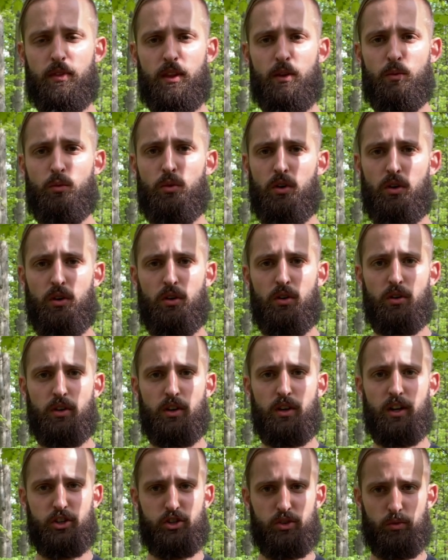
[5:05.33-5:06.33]
Well, you're
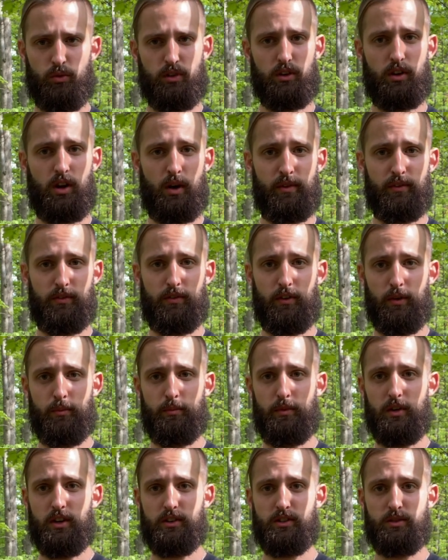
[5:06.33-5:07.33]
not sure where they're coming from
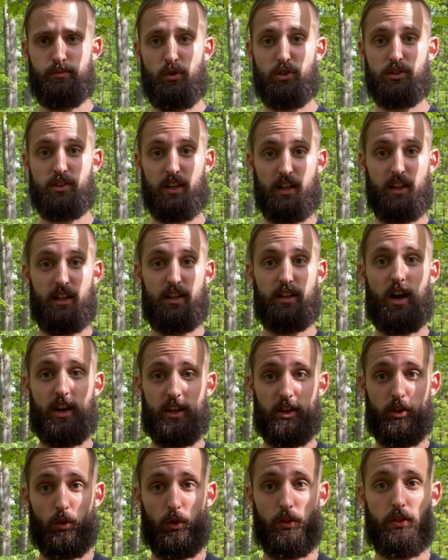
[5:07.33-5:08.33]
because they're most likely not
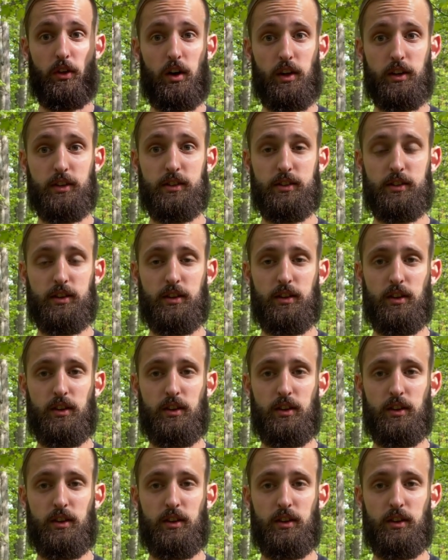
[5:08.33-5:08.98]
your thoughts.